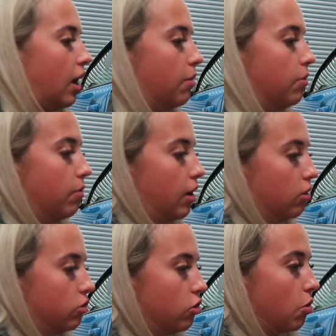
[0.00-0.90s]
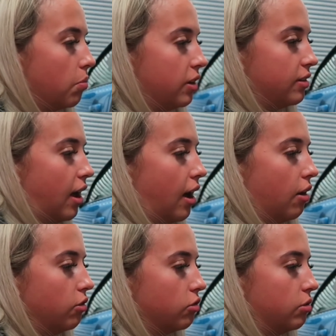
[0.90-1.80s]
we went on to Companies
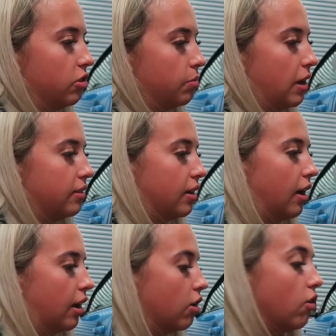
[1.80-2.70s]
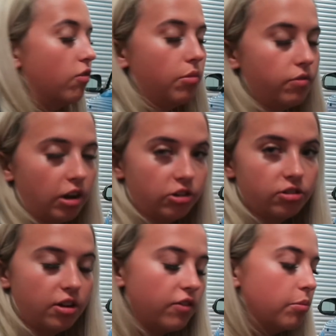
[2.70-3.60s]
House, which is basically like a government register for